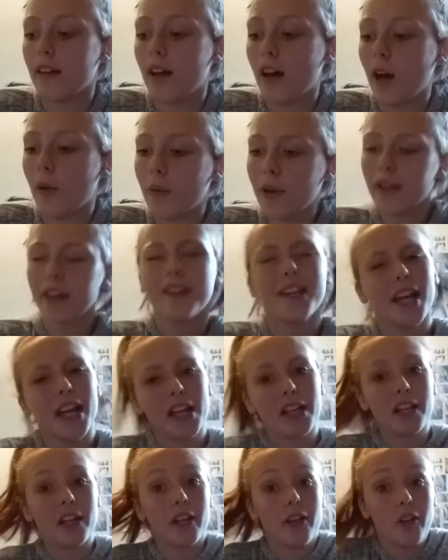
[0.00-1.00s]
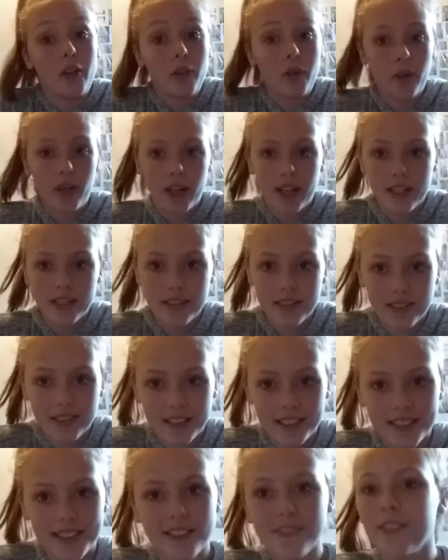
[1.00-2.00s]
I want to thank you guys
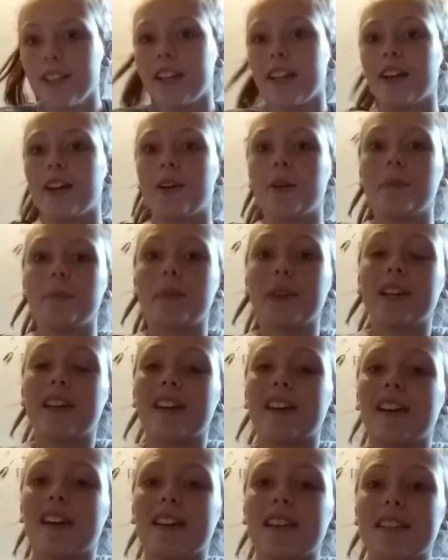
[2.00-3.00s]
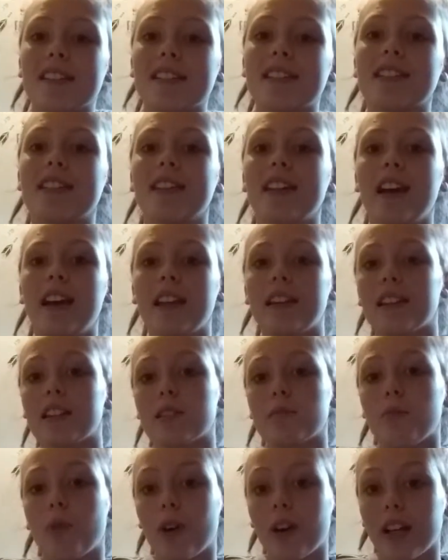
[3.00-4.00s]
in this video because
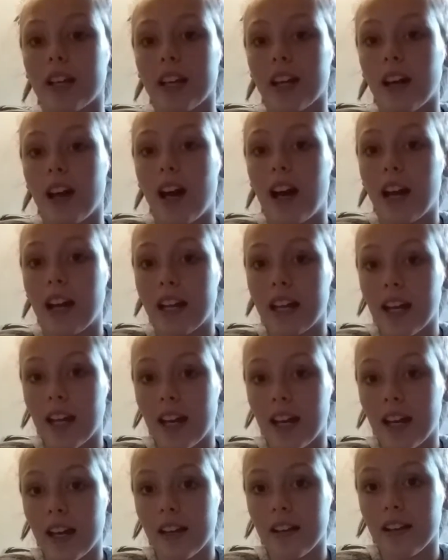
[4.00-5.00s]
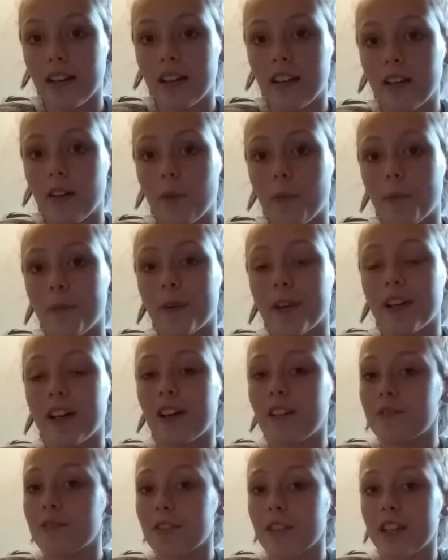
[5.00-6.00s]
this morning I had
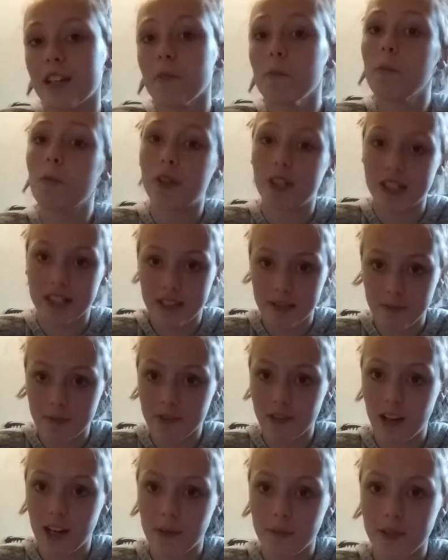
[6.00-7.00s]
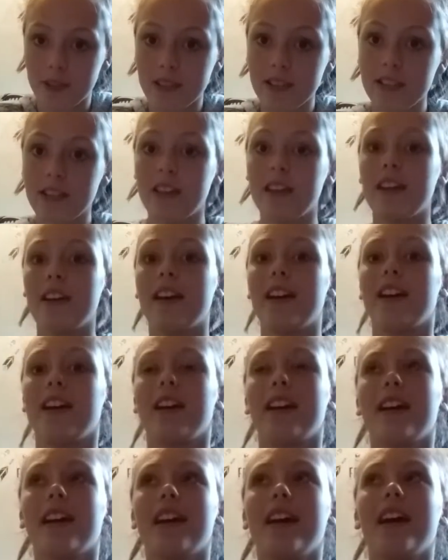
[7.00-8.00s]
101 subscribers
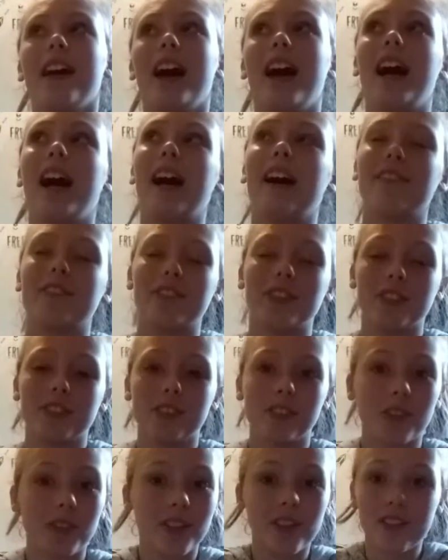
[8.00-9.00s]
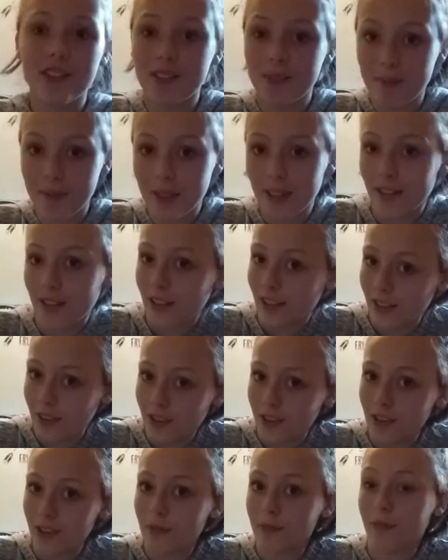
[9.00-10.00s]
after two years of being on
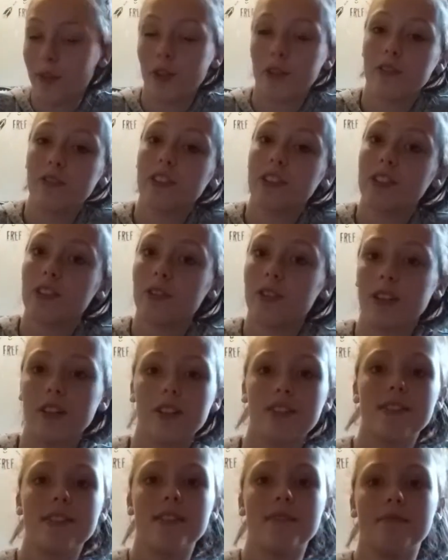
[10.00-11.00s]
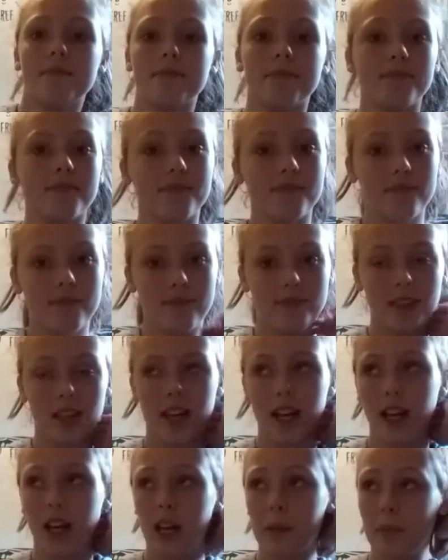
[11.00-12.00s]
YouTube, over two years,
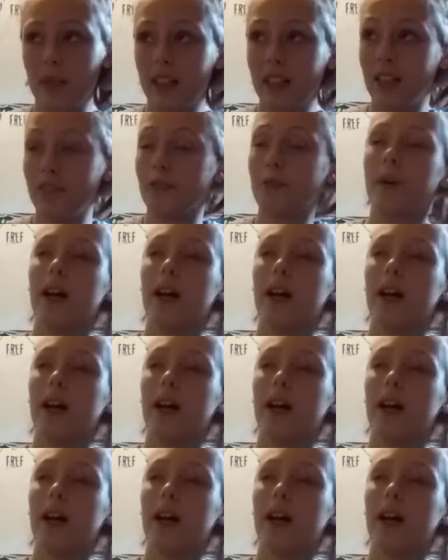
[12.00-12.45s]
I believe